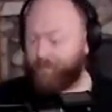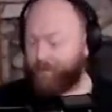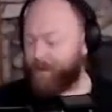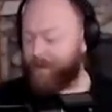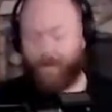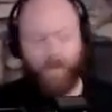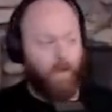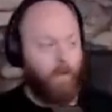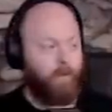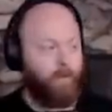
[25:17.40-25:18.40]

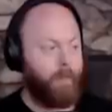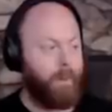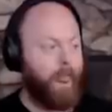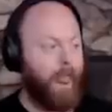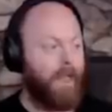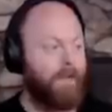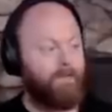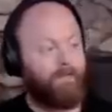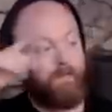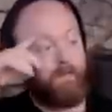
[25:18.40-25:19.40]

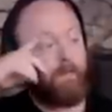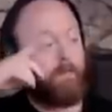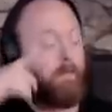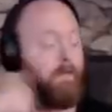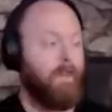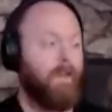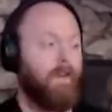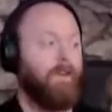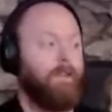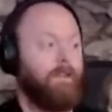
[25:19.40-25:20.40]

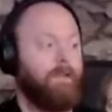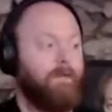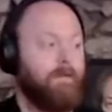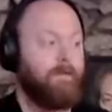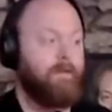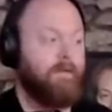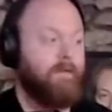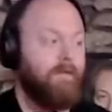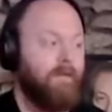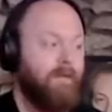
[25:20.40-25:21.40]

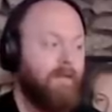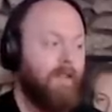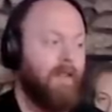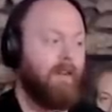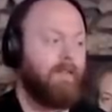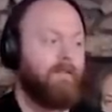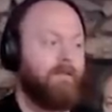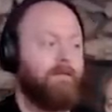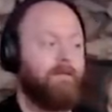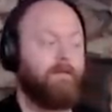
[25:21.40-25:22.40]

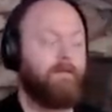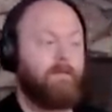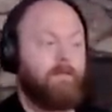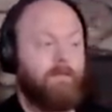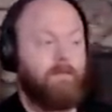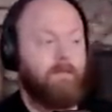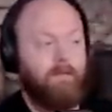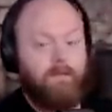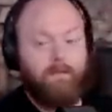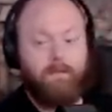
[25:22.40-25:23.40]

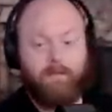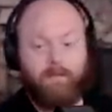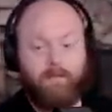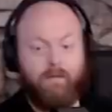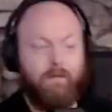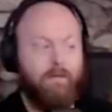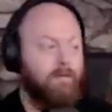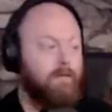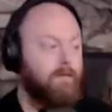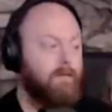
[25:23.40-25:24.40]

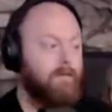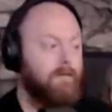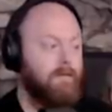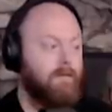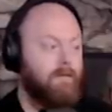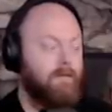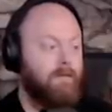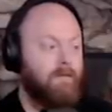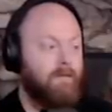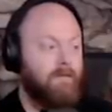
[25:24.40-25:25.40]
The person shown says nothing.